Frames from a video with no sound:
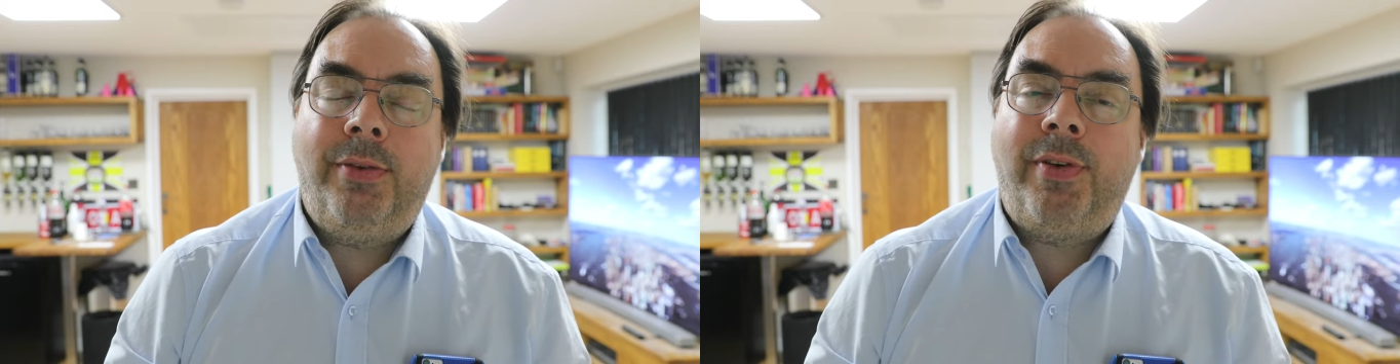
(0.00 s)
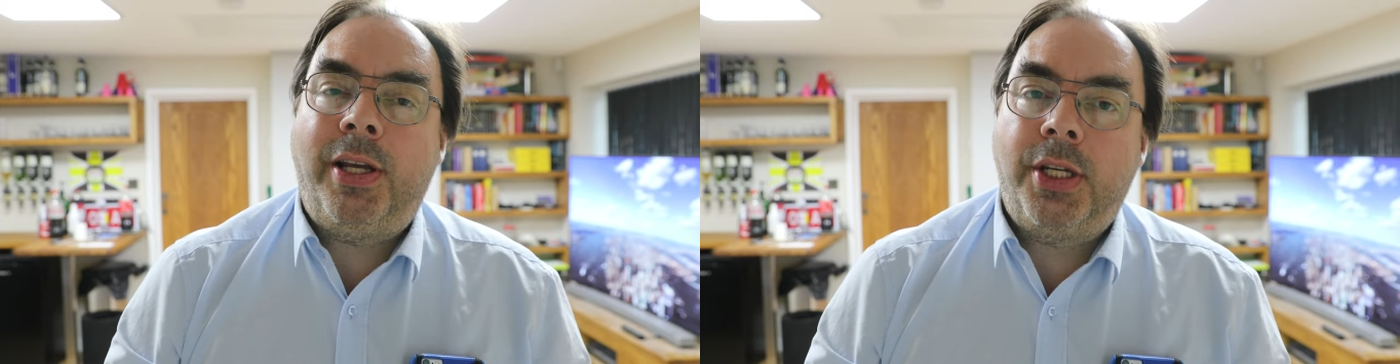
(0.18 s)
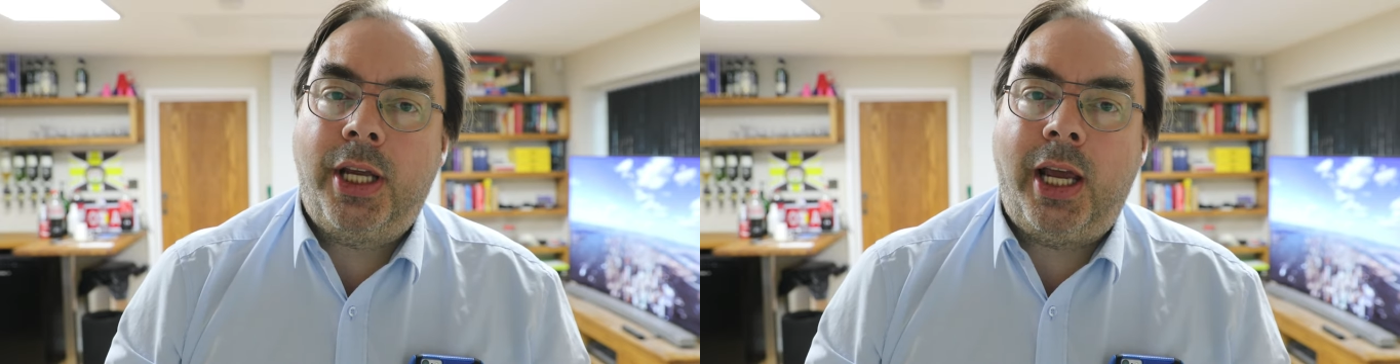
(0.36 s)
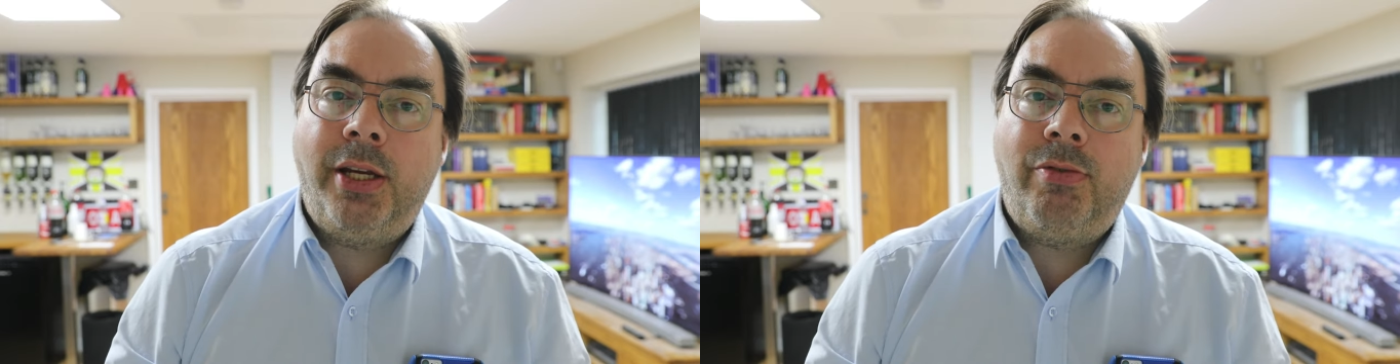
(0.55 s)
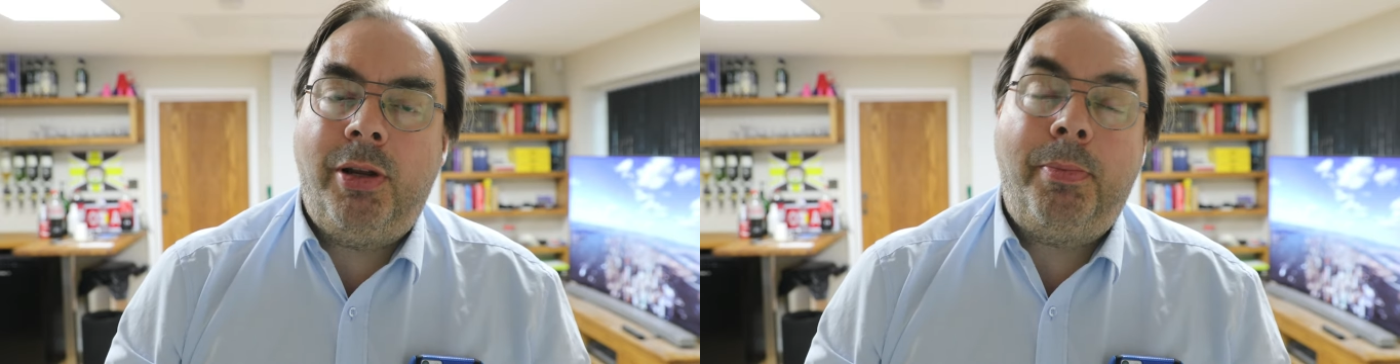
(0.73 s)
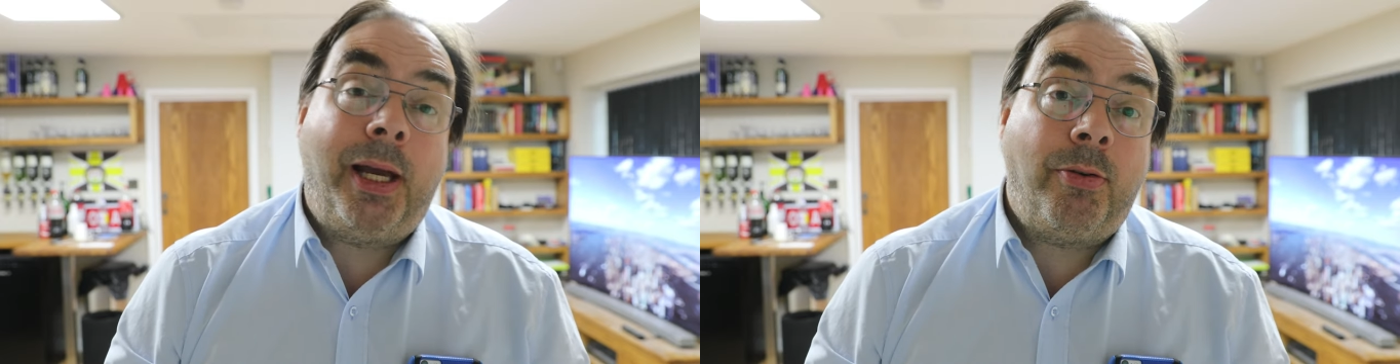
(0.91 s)

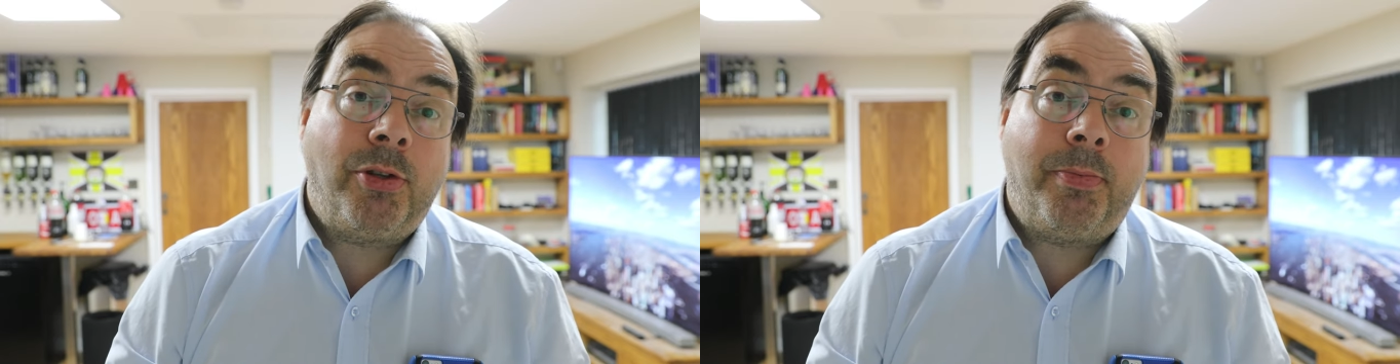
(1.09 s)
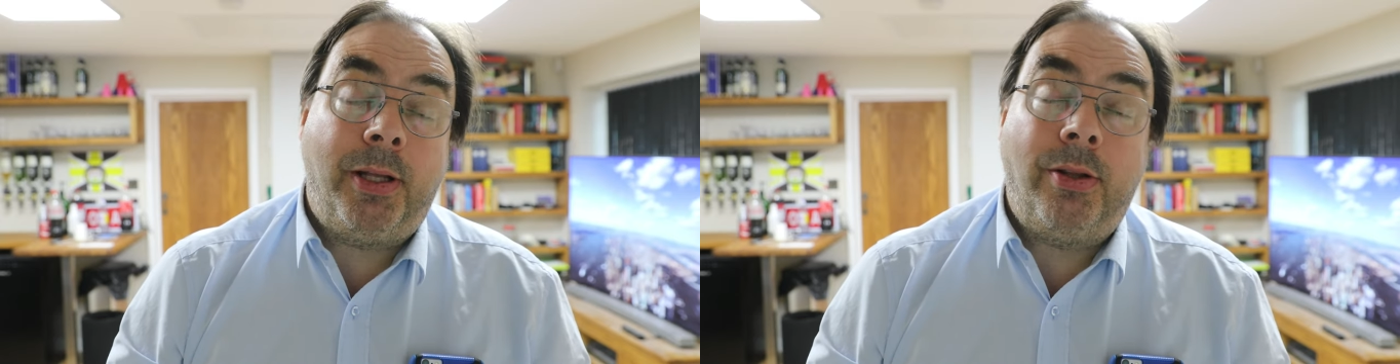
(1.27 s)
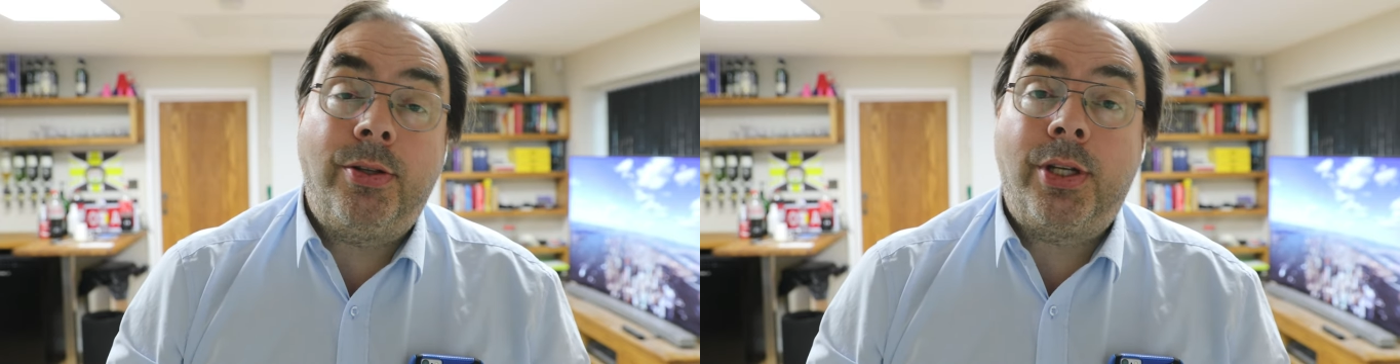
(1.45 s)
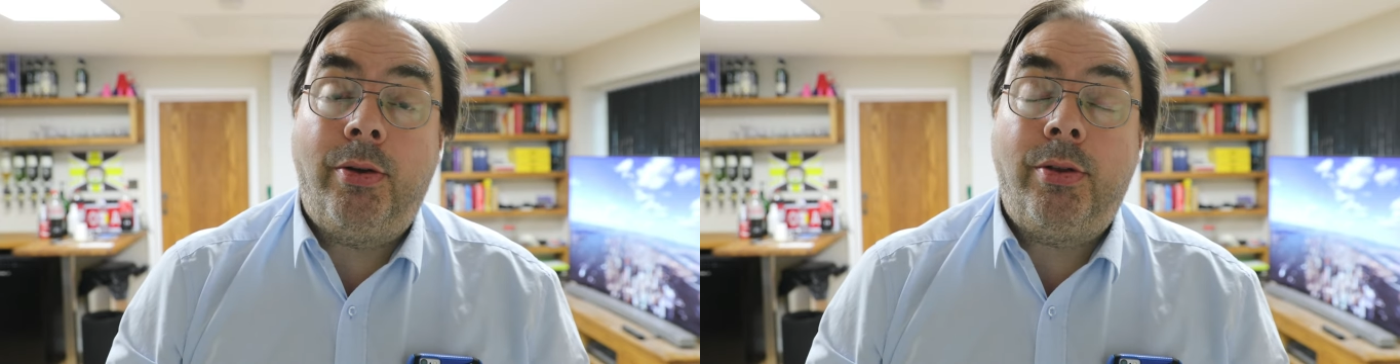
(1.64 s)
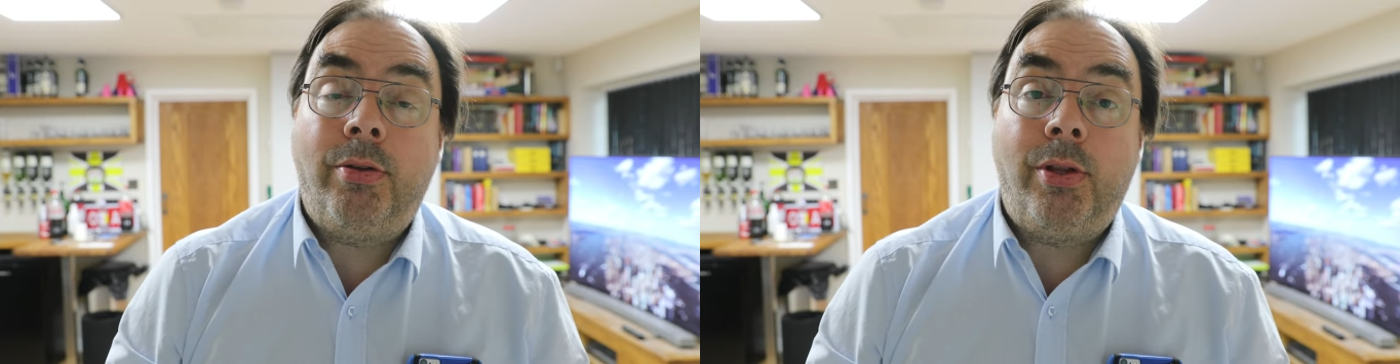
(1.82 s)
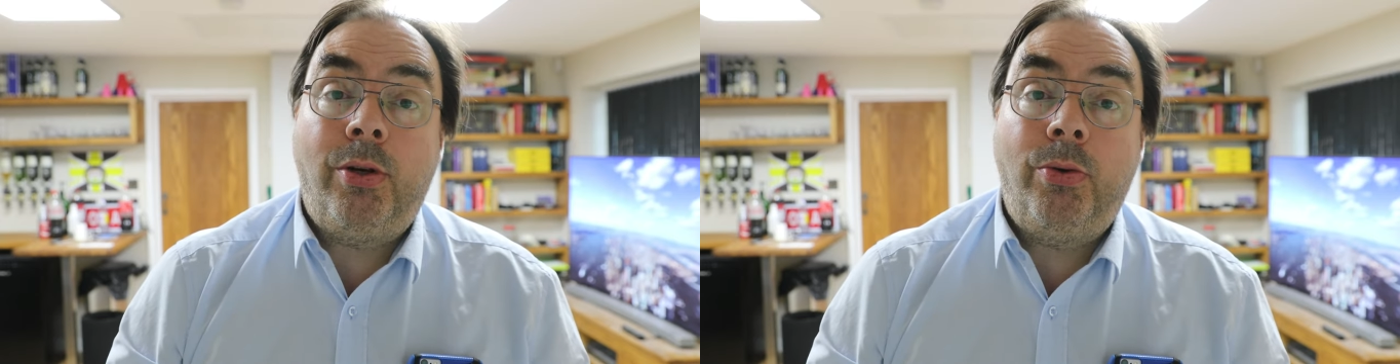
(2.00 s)
investigatory powers bill that's going
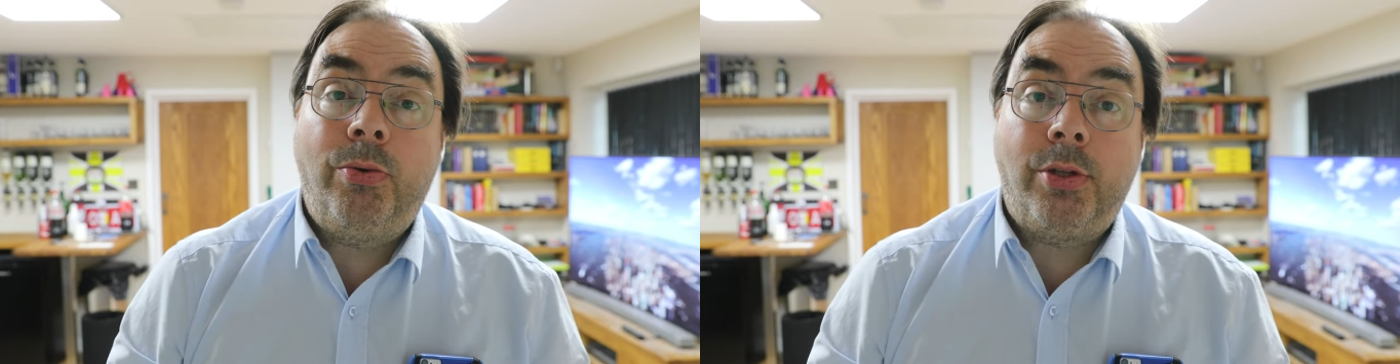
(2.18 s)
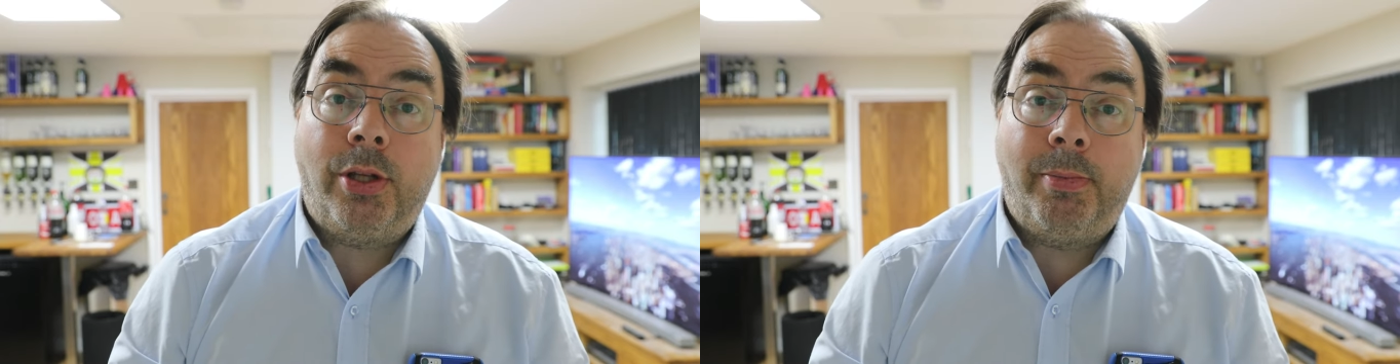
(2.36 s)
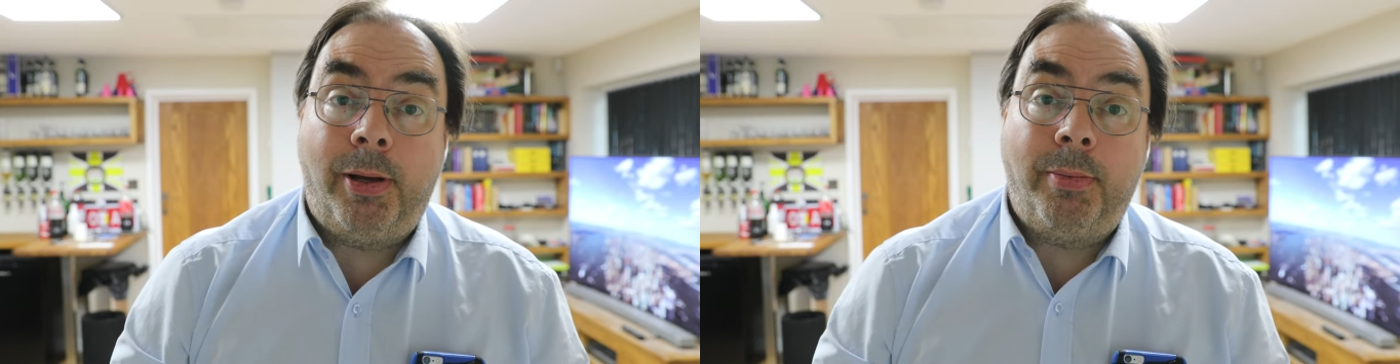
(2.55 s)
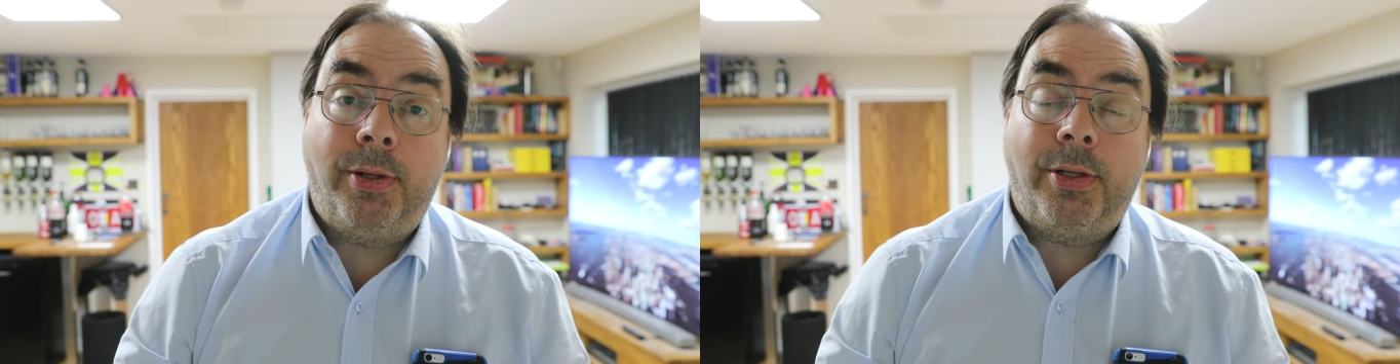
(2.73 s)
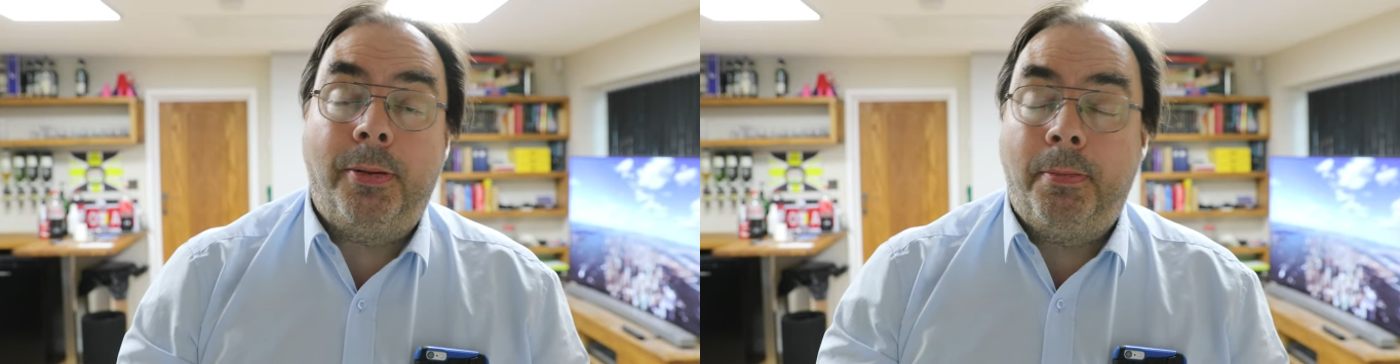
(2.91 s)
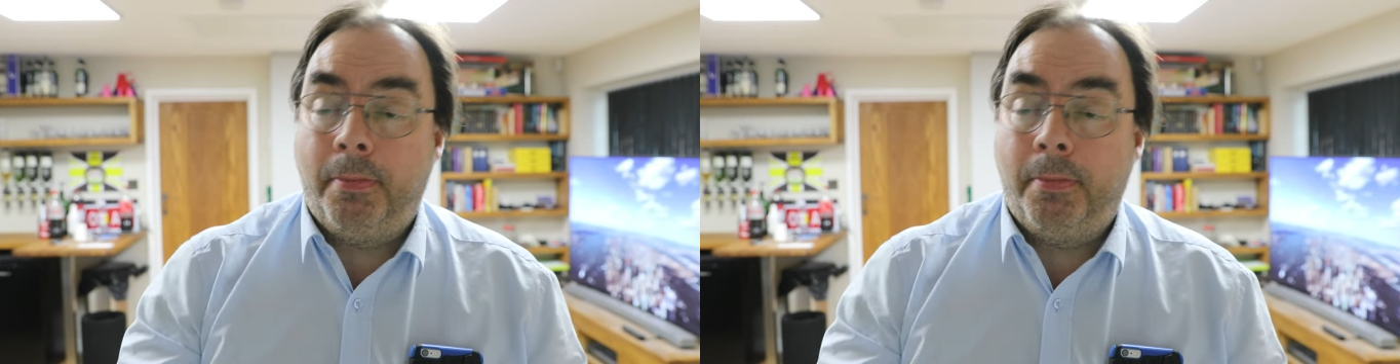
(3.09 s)
through the Lords at the moment.